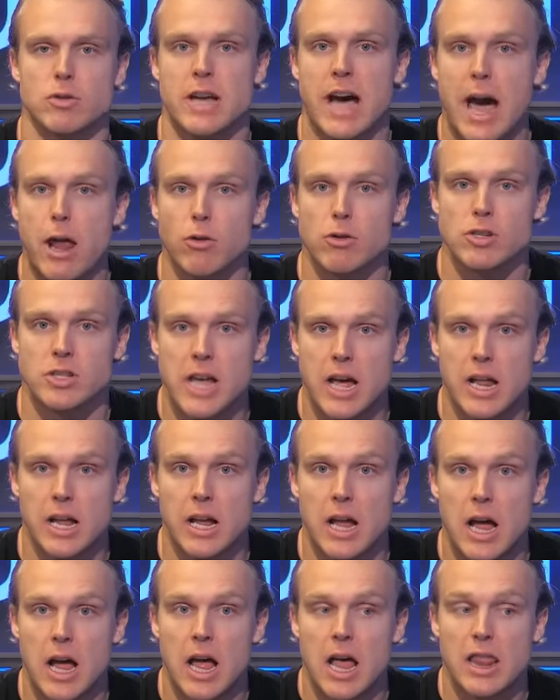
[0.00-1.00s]
title setting.
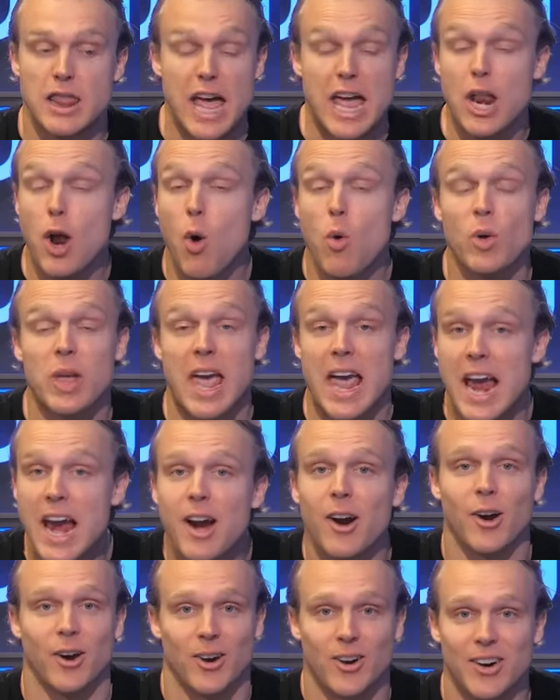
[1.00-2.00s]
They don't
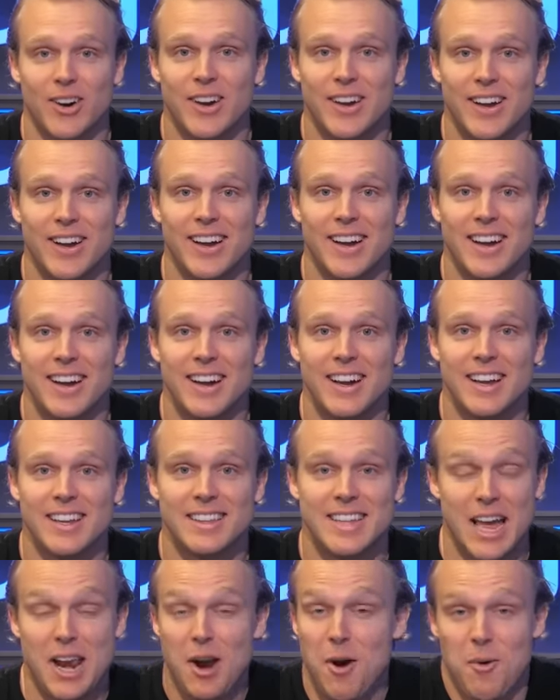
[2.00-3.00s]
care.
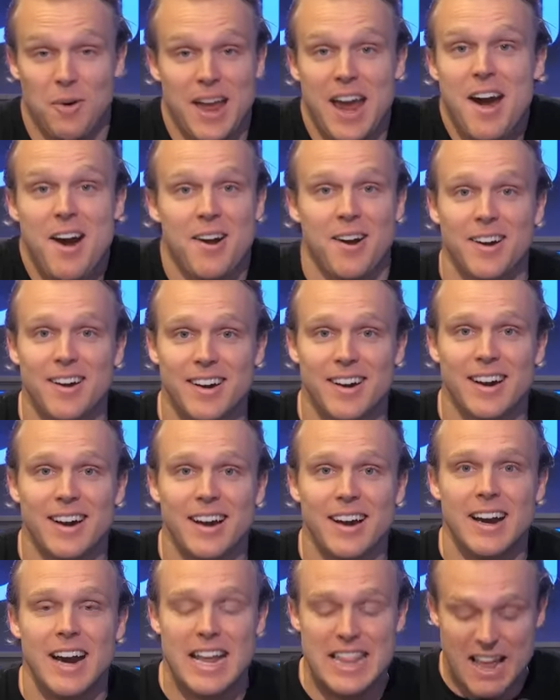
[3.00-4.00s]
They don't care.
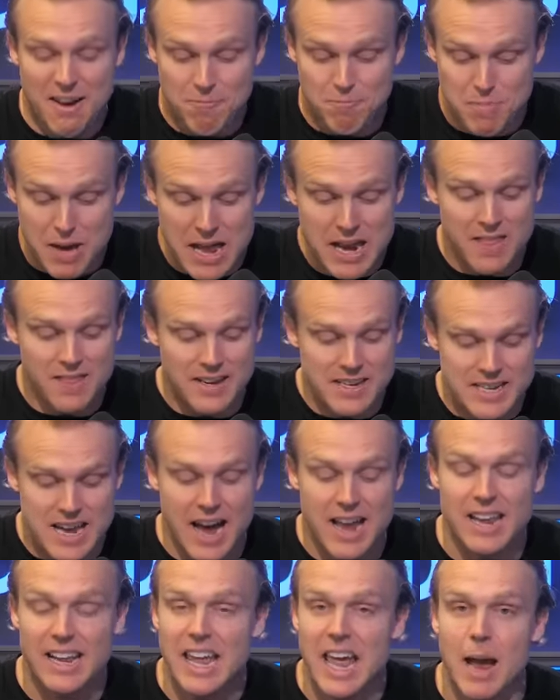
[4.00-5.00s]
And they've been in these
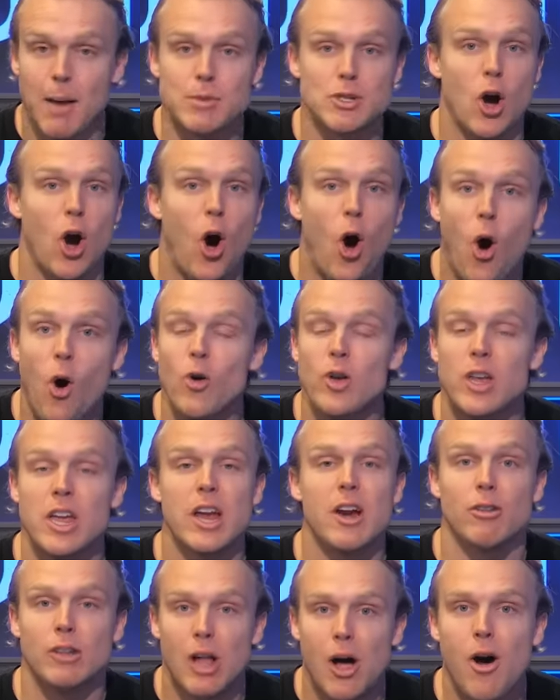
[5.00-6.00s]
kind of games all
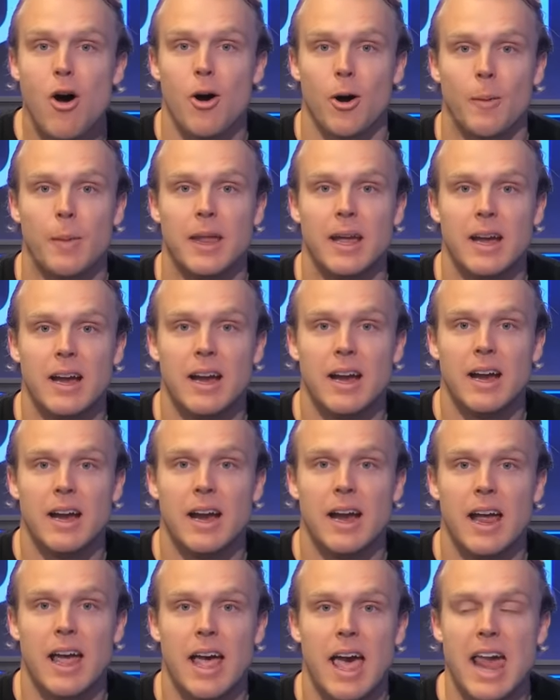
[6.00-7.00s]
year long.
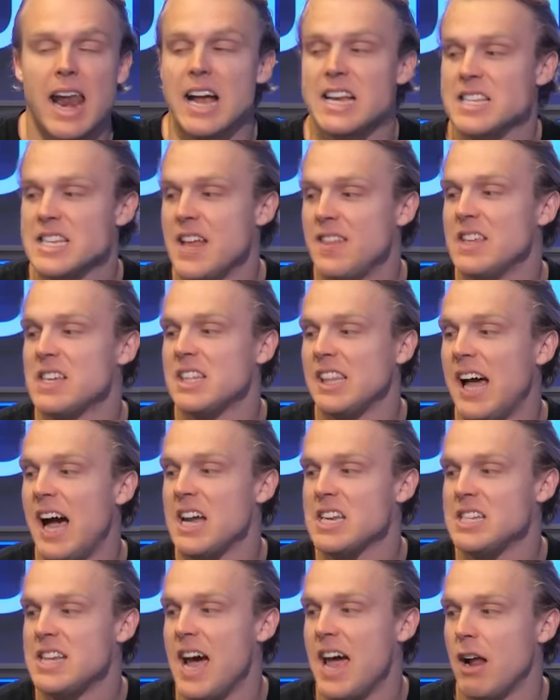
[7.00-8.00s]
And I said this
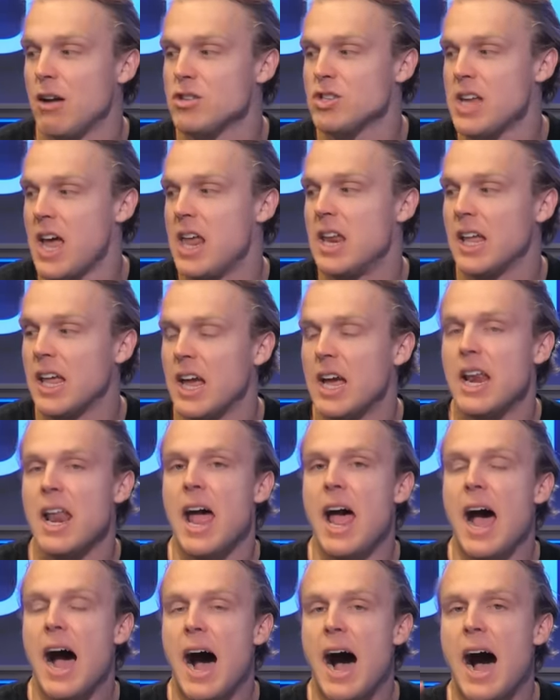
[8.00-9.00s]
last night. I'll say it again.
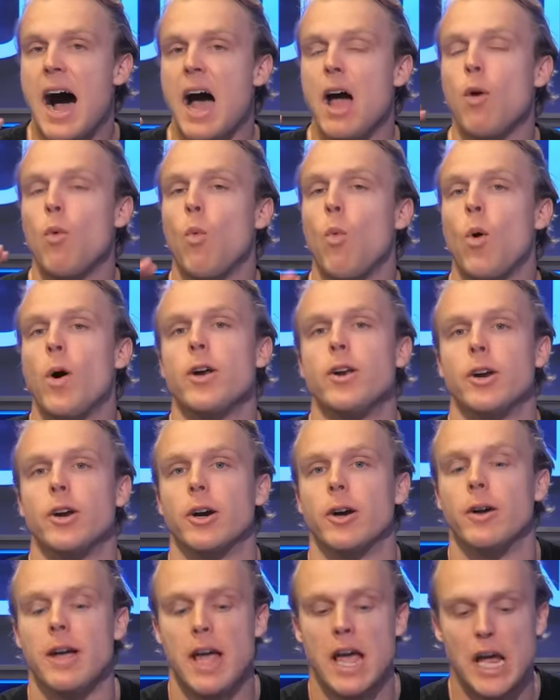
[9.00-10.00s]
I
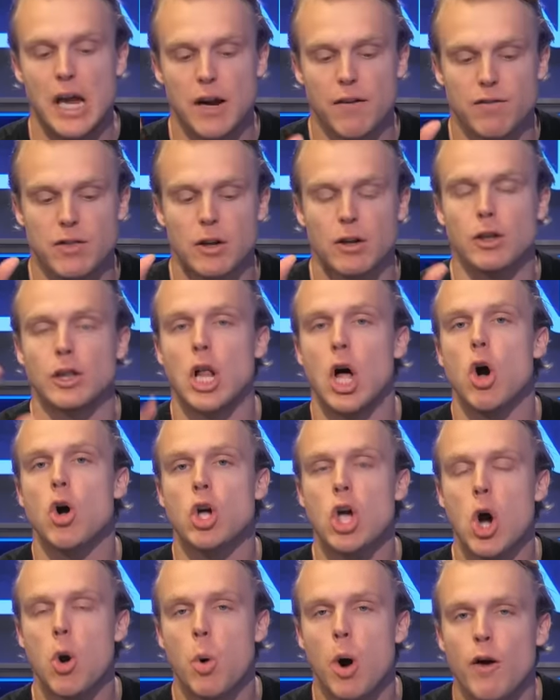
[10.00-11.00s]
wonder if the
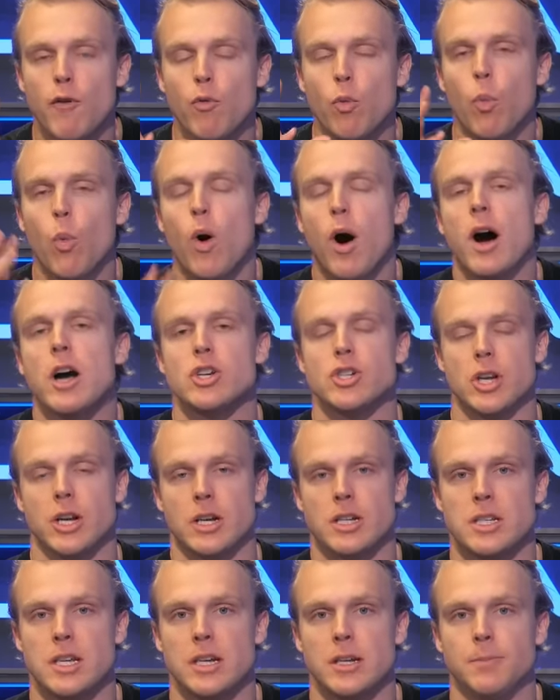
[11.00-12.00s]
logo of
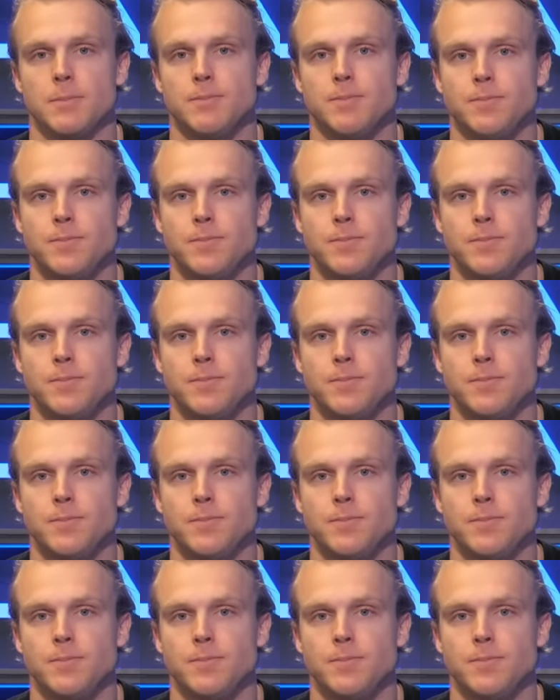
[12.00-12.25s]
Washington